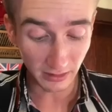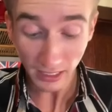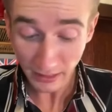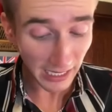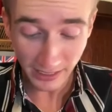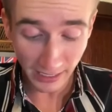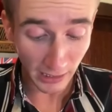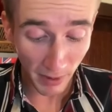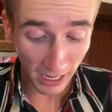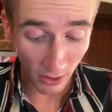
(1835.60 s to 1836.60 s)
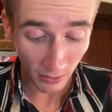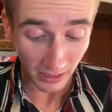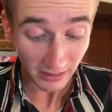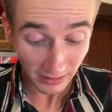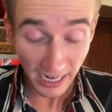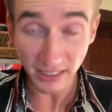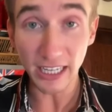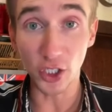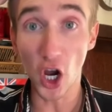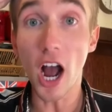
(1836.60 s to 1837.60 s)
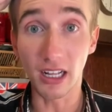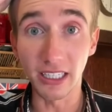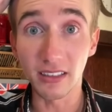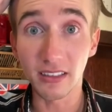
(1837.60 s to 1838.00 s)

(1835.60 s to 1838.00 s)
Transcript: Doesn't taste like tomato. Tastes like chocolate.